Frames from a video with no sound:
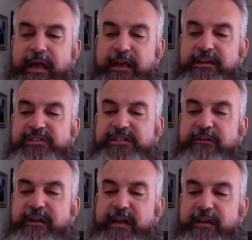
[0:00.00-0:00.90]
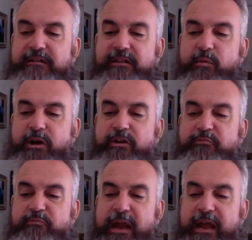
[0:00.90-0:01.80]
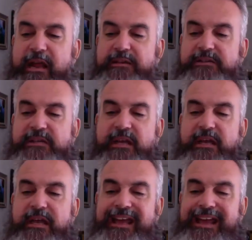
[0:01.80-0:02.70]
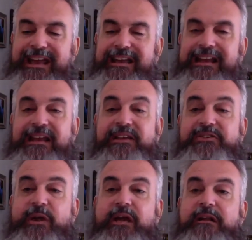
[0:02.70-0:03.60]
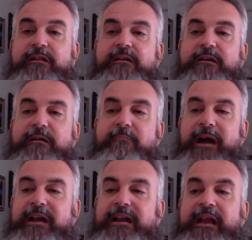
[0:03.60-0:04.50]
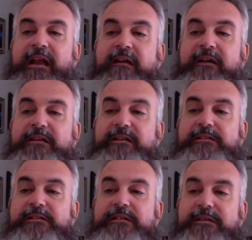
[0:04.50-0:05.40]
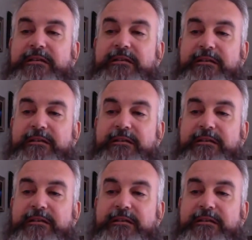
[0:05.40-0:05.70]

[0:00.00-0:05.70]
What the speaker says: and Assyria, the work of my hands, and Israel, mine inheritance.